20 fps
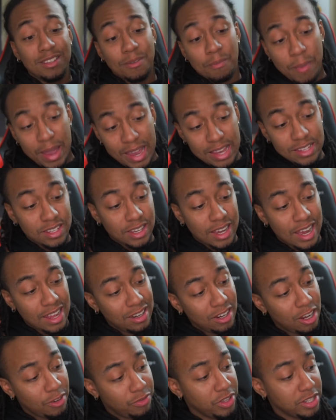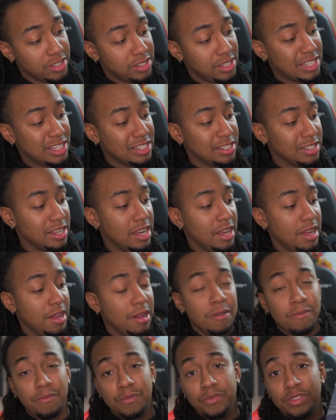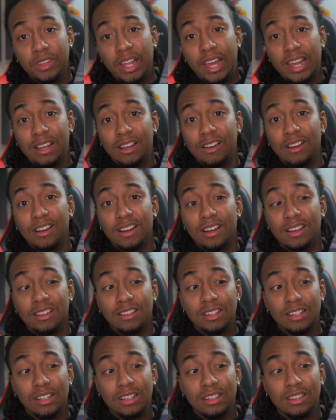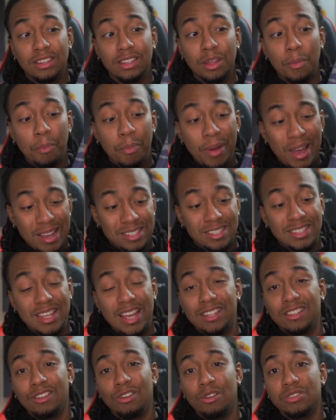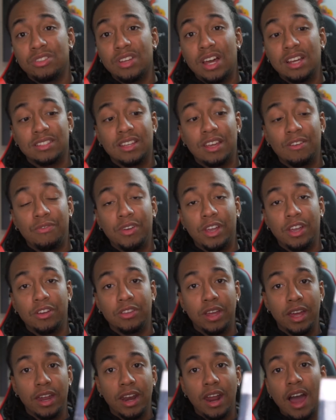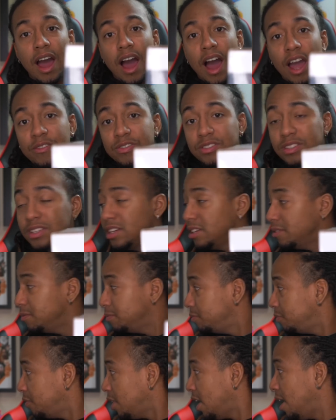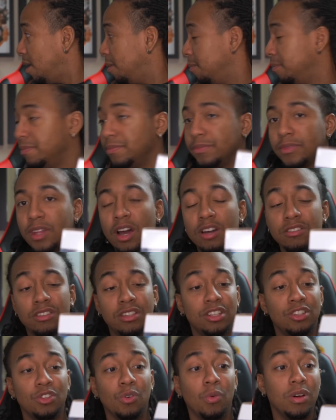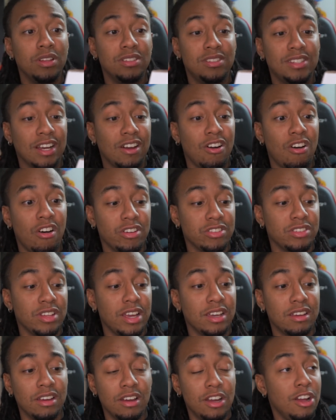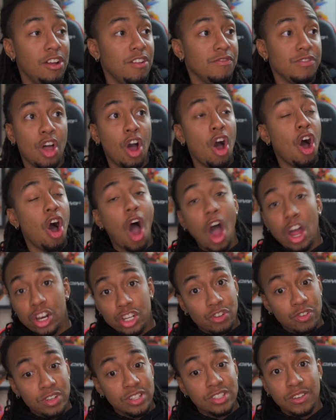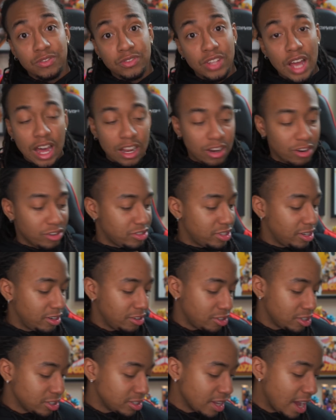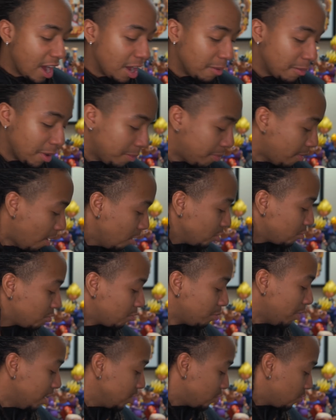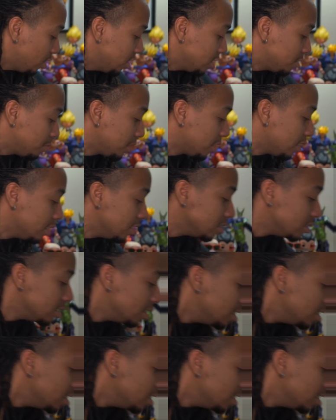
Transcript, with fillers: It's amazing. I love this. This is like the best standalone Sasuke figure that I've seen, um, other than the ones that cost like hundreds of dollars that are just out of my price range because